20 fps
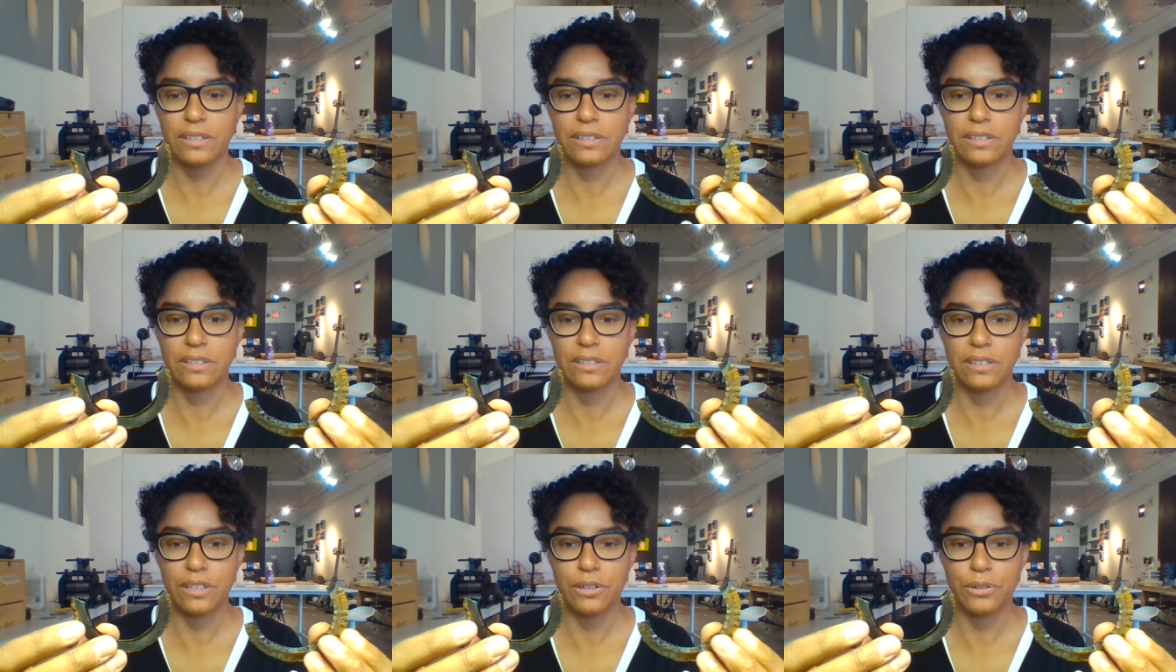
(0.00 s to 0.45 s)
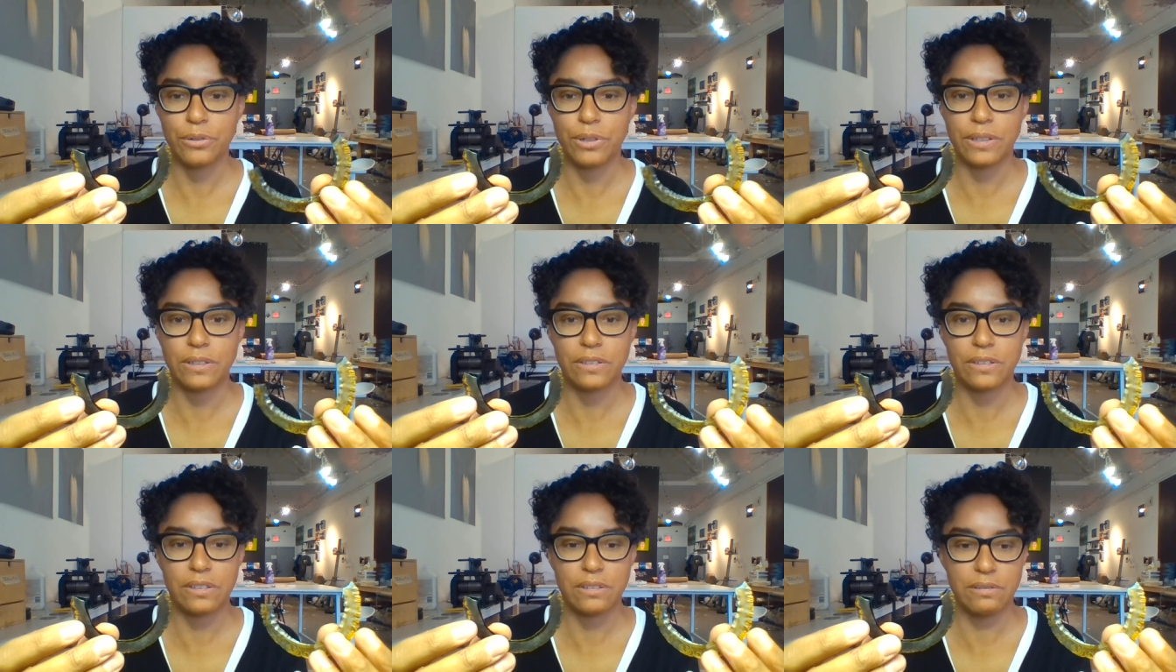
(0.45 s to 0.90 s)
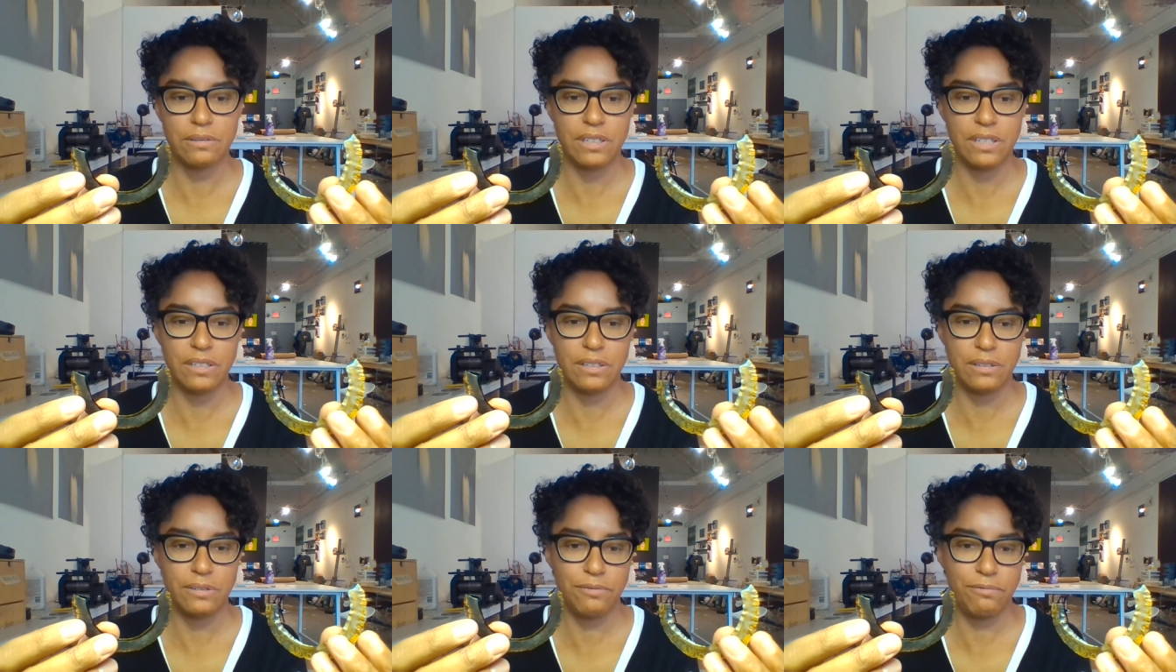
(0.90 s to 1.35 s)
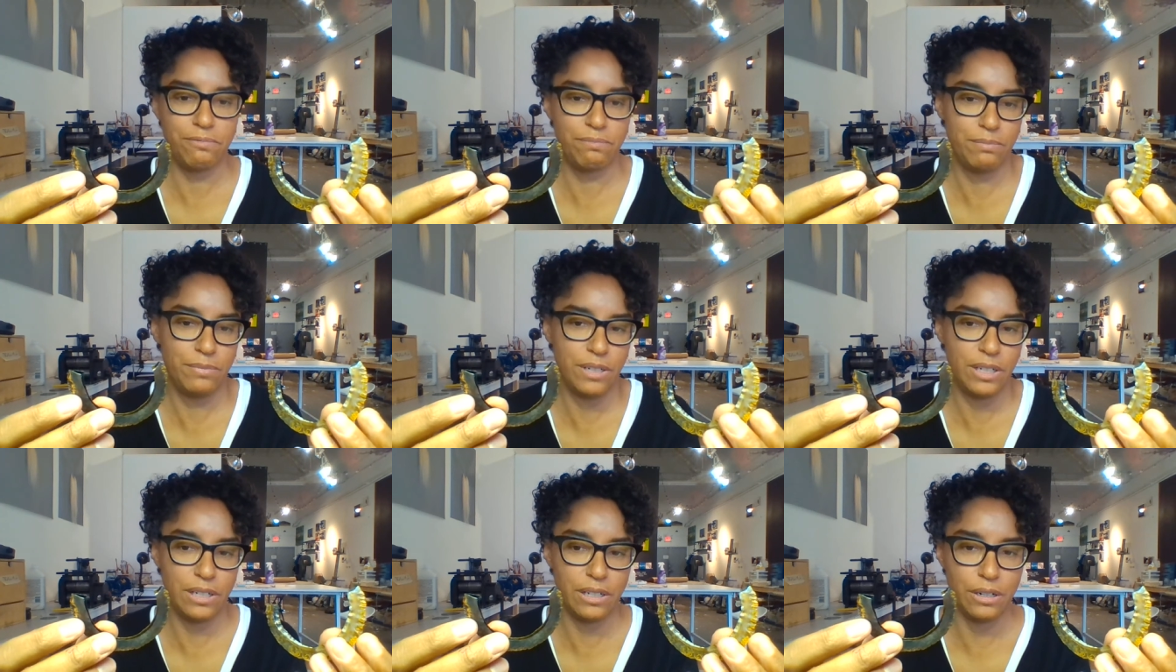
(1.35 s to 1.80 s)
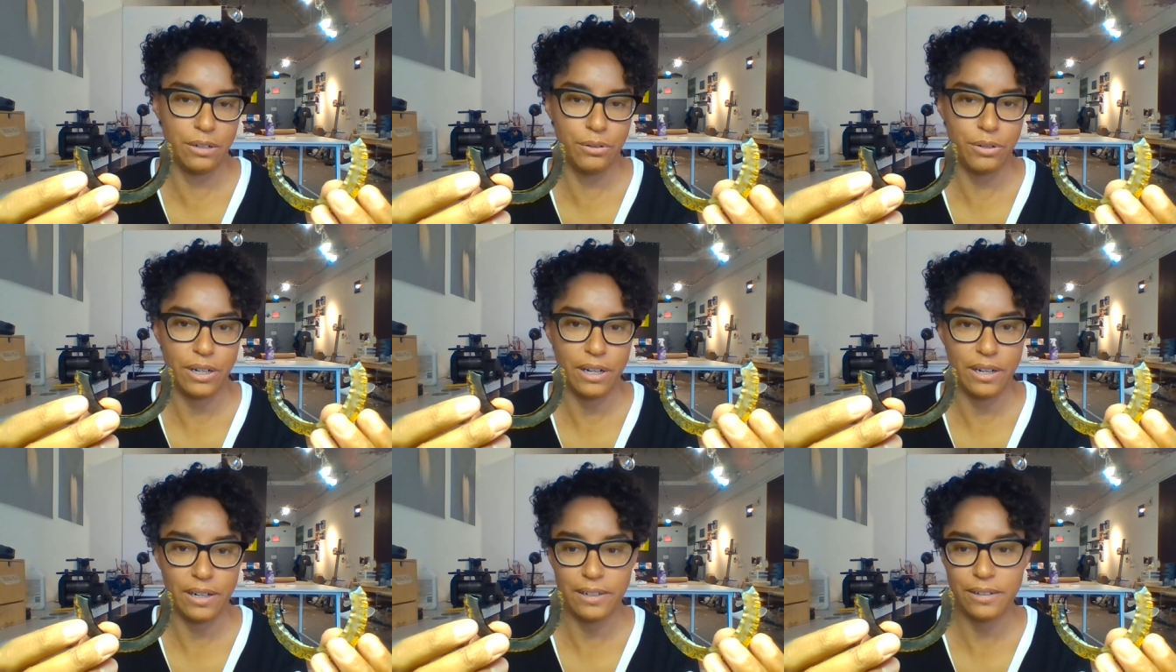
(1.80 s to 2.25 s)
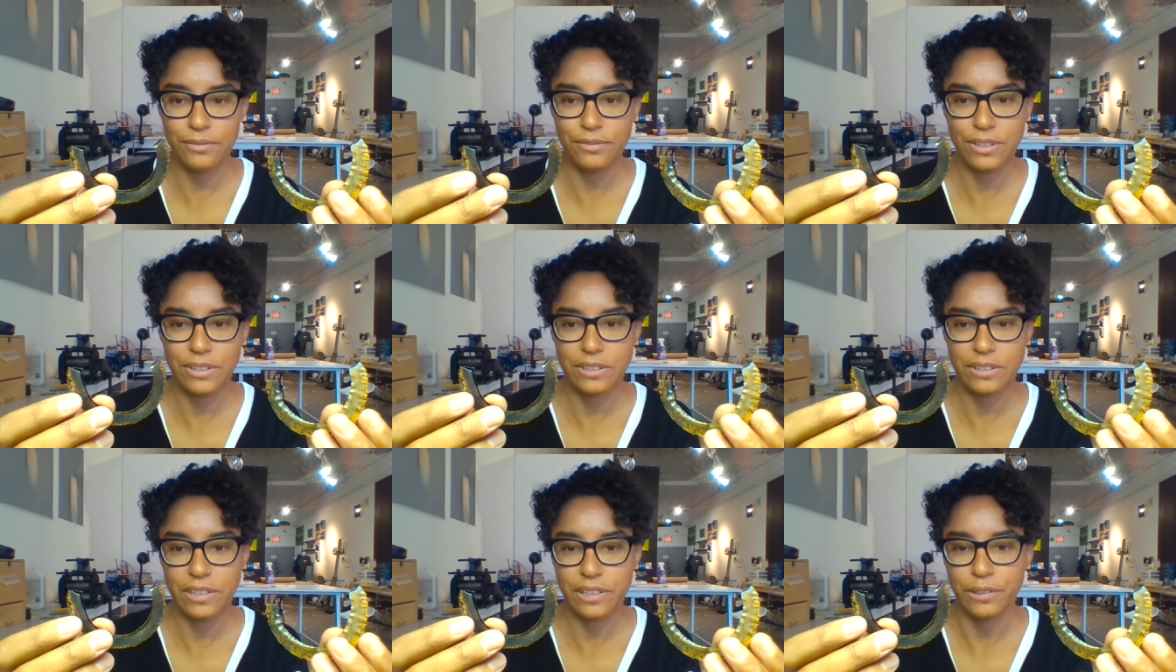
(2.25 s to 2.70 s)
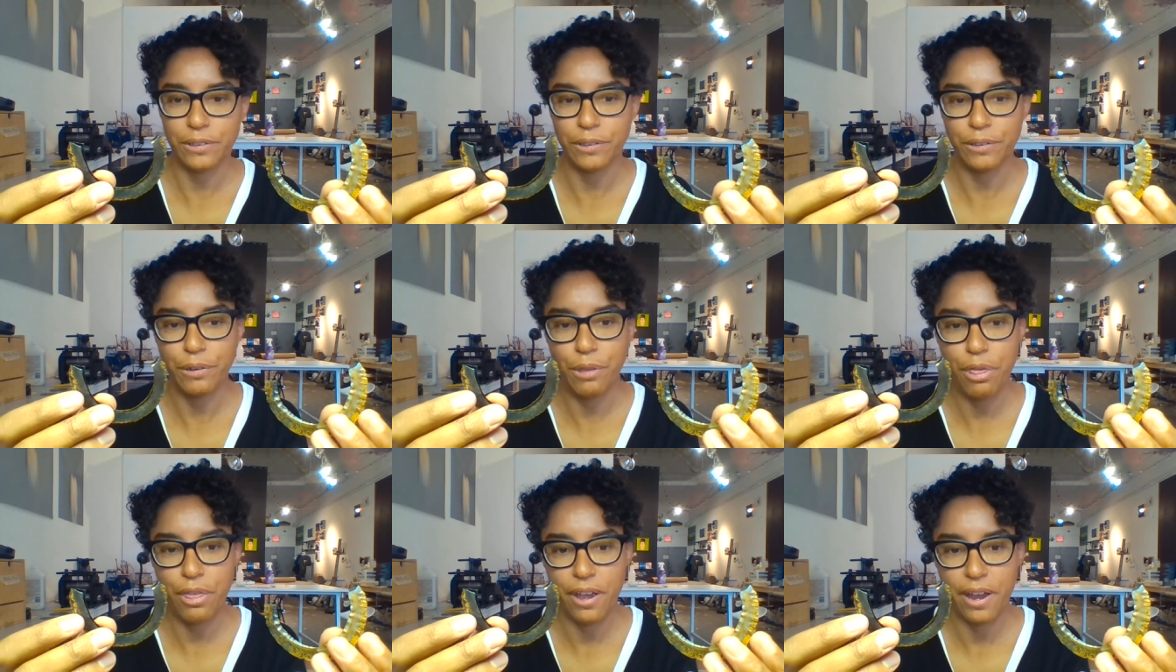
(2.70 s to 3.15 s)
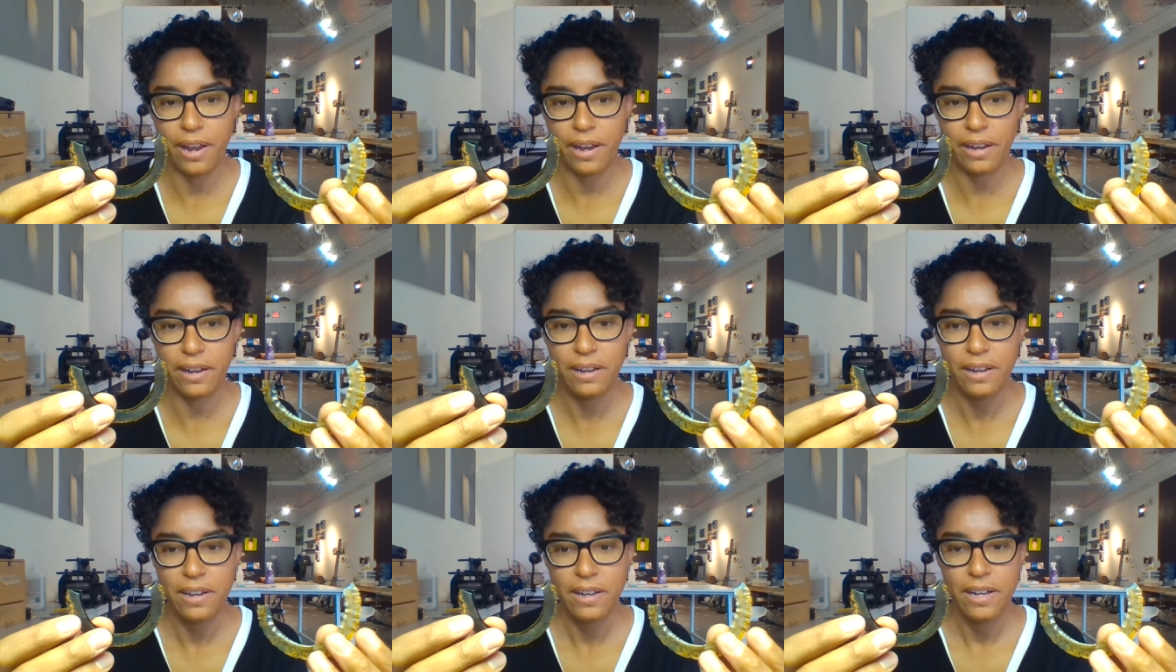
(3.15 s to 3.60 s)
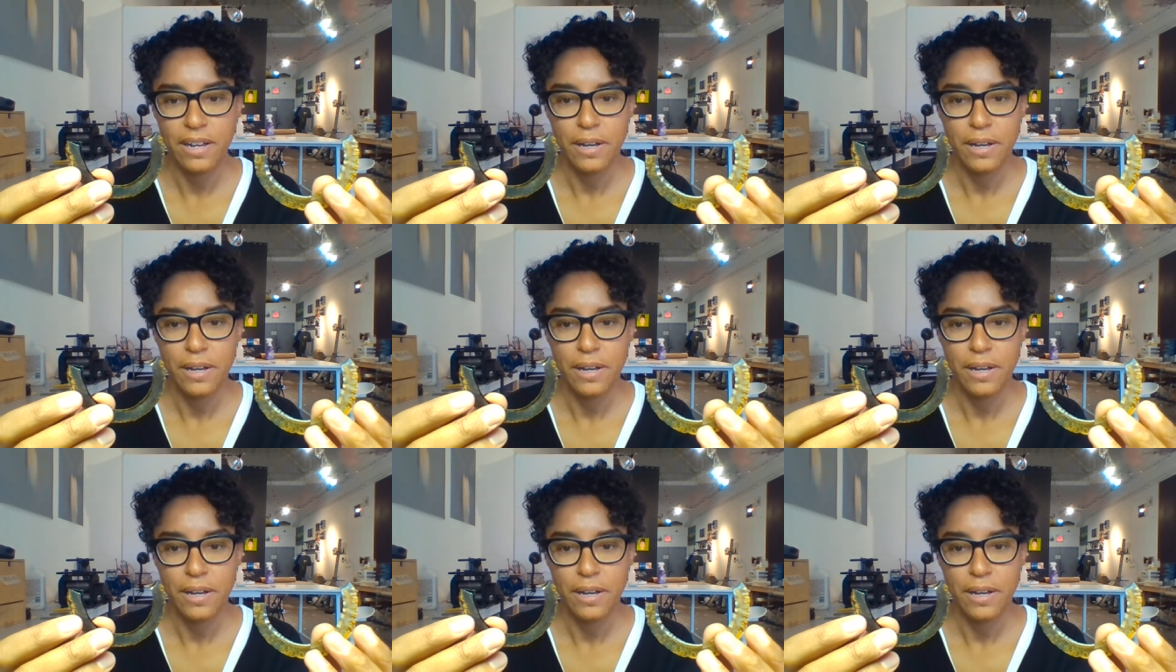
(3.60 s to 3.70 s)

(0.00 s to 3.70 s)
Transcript: so it's a, kind of a skilled thing.